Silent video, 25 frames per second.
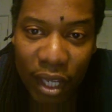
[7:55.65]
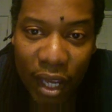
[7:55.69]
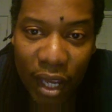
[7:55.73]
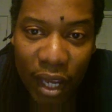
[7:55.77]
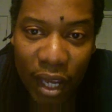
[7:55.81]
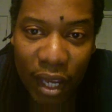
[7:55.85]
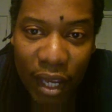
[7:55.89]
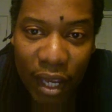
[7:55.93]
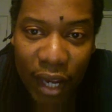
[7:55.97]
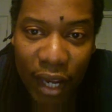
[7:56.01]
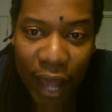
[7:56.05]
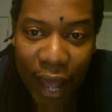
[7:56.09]

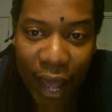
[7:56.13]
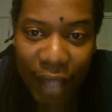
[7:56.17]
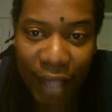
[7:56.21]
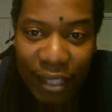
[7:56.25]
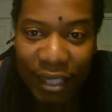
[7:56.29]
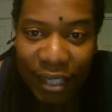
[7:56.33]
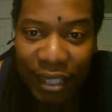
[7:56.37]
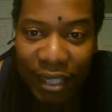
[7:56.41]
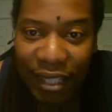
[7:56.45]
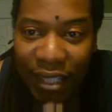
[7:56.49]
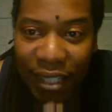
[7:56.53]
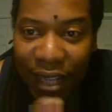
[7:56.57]
And as
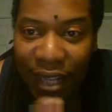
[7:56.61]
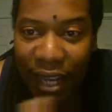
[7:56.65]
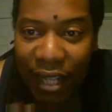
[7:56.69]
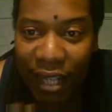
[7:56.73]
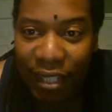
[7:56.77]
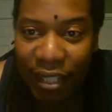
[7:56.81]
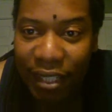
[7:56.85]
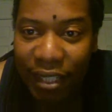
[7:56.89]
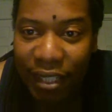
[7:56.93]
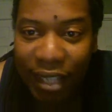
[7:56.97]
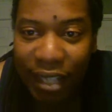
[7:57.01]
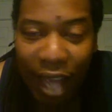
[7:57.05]
it's
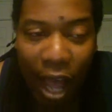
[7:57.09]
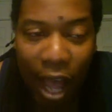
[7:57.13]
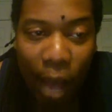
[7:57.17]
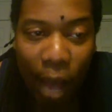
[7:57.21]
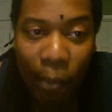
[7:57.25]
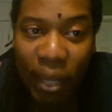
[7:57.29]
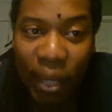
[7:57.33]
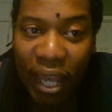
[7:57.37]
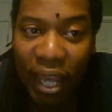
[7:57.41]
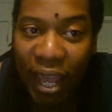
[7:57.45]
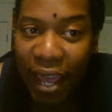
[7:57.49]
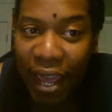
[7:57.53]
standing,
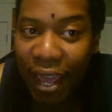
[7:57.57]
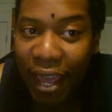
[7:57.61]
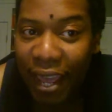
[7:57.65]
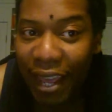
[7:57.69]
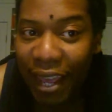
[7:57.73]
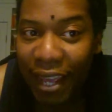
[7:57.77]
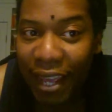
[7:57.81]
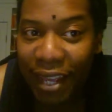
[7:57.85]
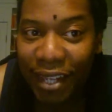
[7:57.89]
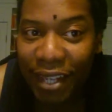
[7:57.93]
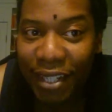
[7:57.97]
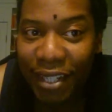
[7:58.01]
I'm
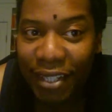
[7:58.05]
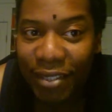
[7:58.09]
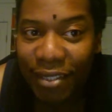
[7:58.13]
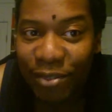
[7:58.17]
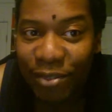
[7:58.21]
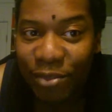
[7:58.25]
ahead